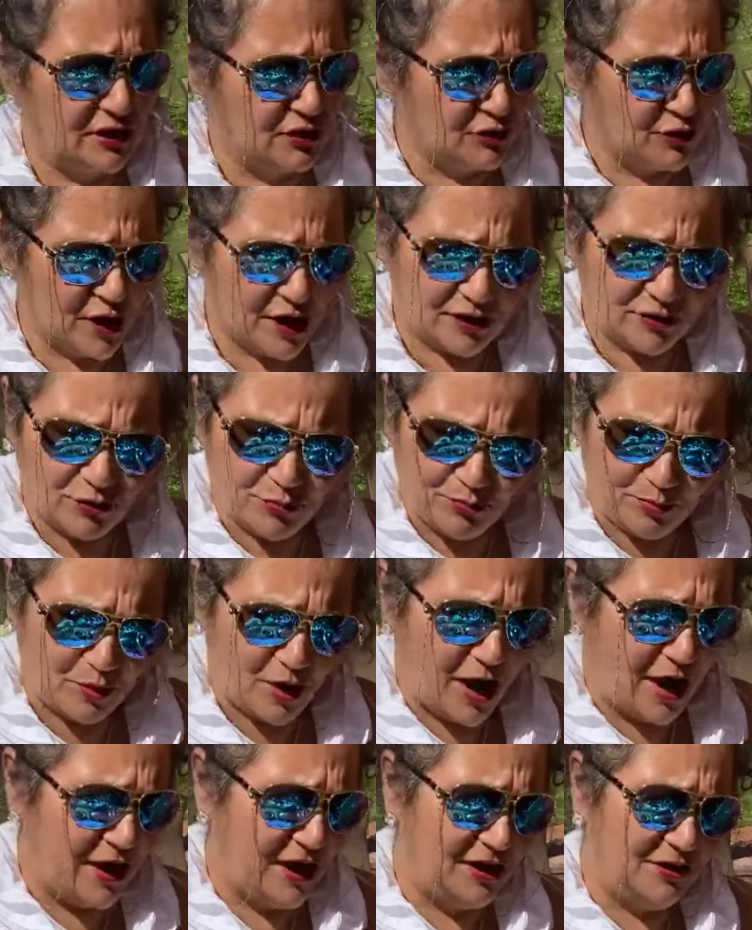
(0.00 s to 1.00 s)
try to
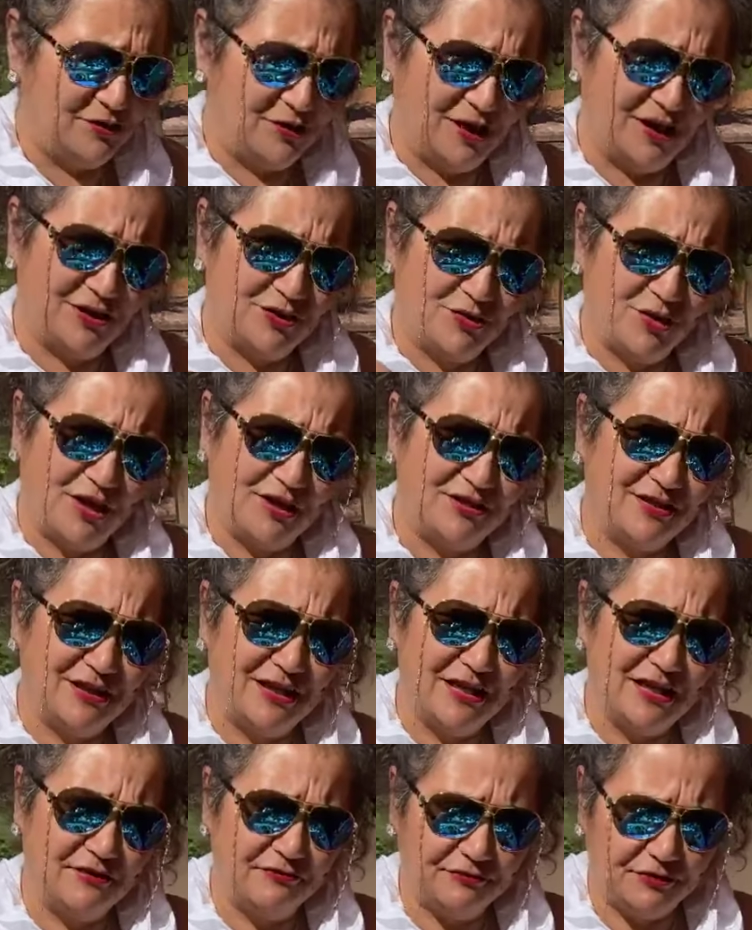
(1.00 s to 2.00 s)
fry it. Do not try to
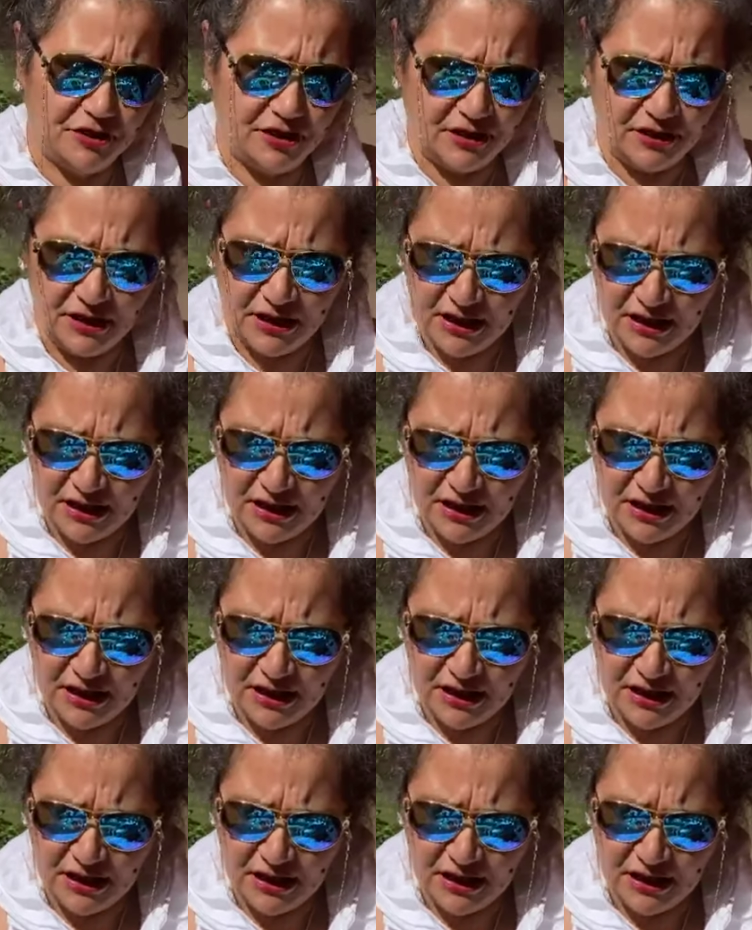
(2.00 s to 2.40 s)
lift it.